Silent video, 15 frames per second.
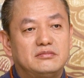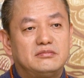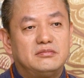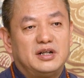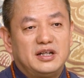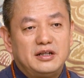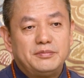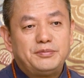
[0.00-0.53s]

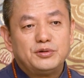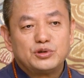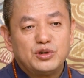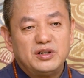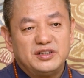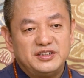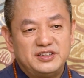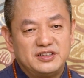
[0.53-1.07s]
Every
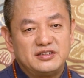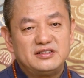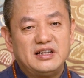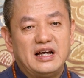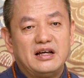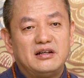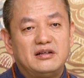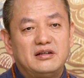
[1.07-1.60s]
step was
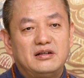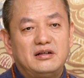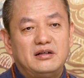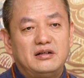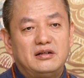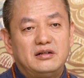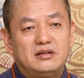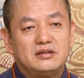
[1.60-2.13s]
risky.
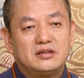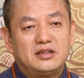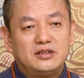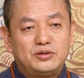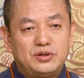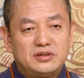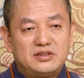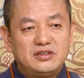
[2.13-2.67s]

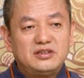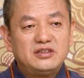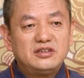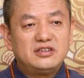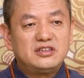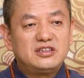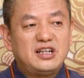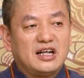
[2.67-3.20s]
Would you say
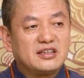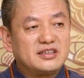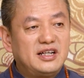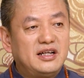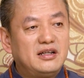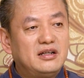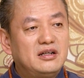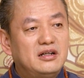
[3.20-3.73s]
that this
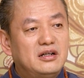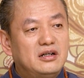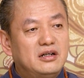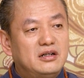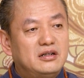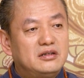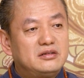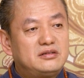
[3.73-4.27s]
is all
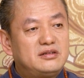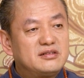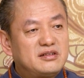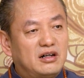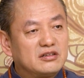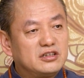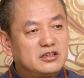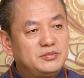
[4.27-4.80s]
divine's
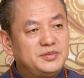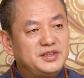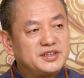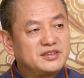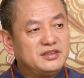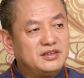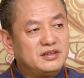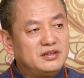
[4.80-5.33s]
work to
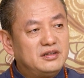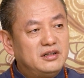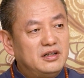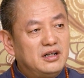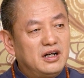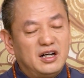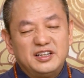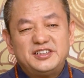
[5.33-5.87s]
create a
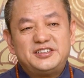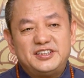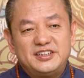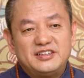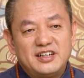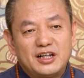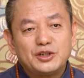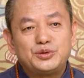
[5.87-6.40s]
thrilling and
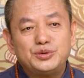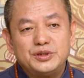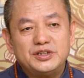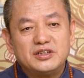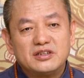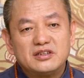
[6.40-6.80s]
bloody play?